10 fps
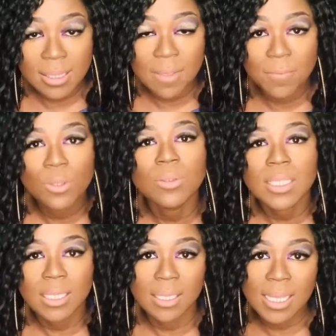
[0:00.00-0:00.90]
If you
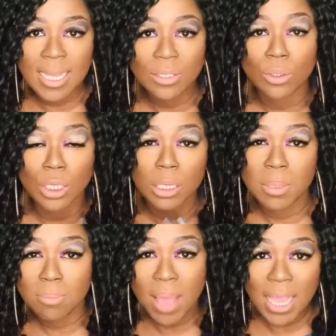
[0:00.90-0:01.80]
see that is not going to be
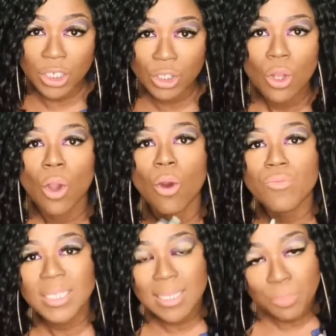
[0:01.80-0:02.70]
matched or
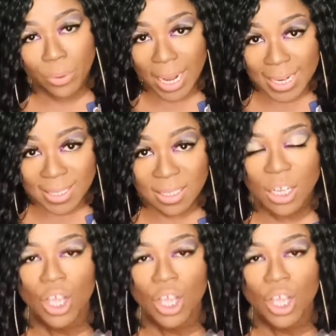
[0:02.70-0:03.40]
reciprocated,